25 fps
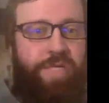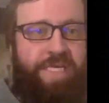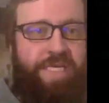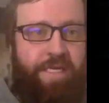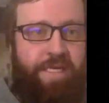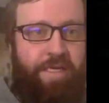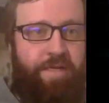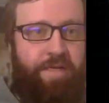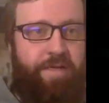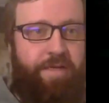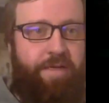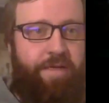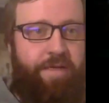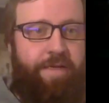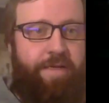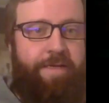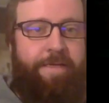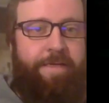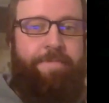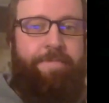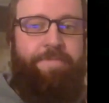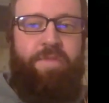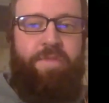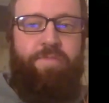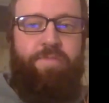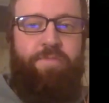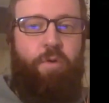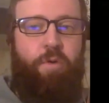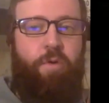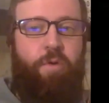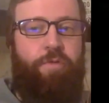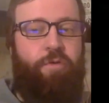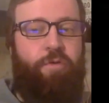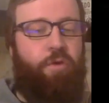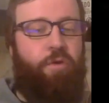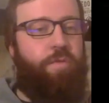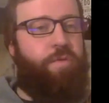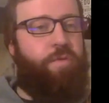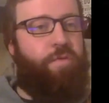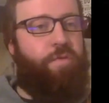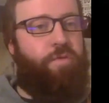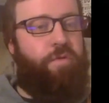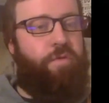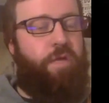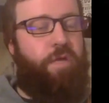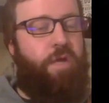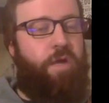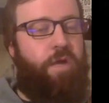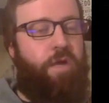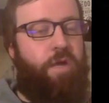did both groups
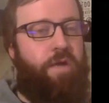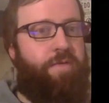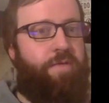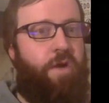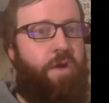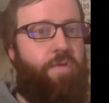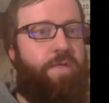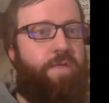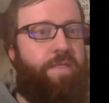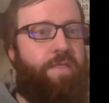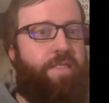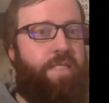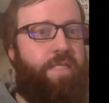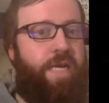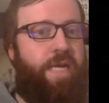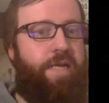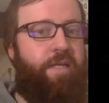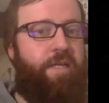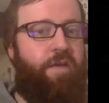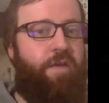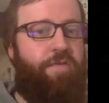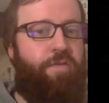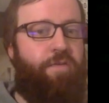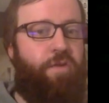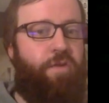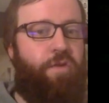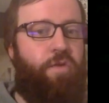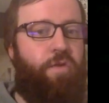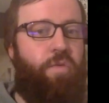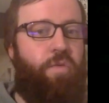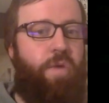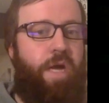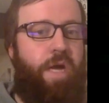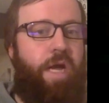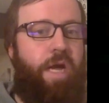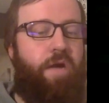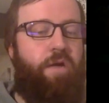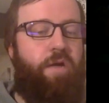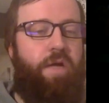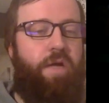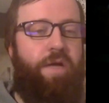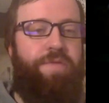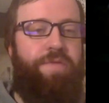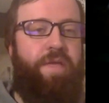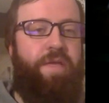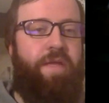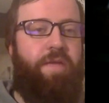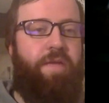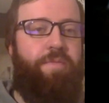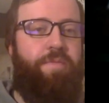kind of coincided there for a little while,
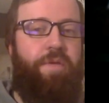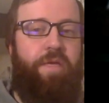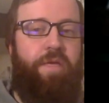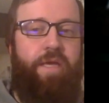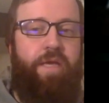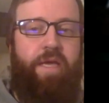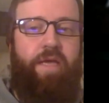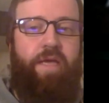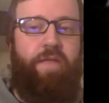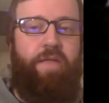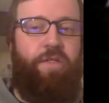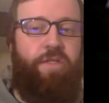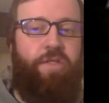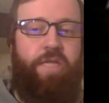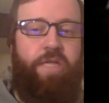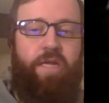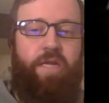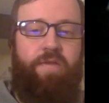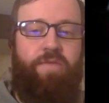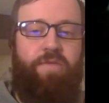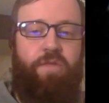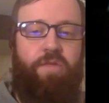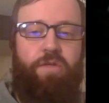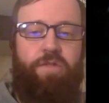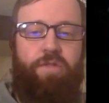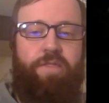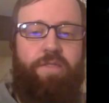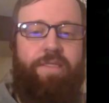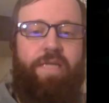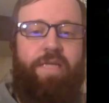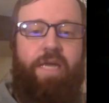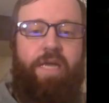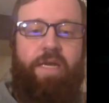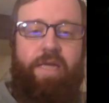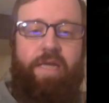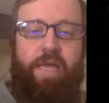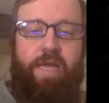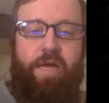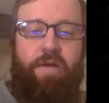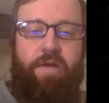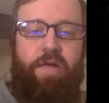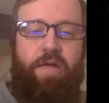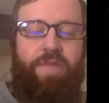and then PA just kind of started to die down.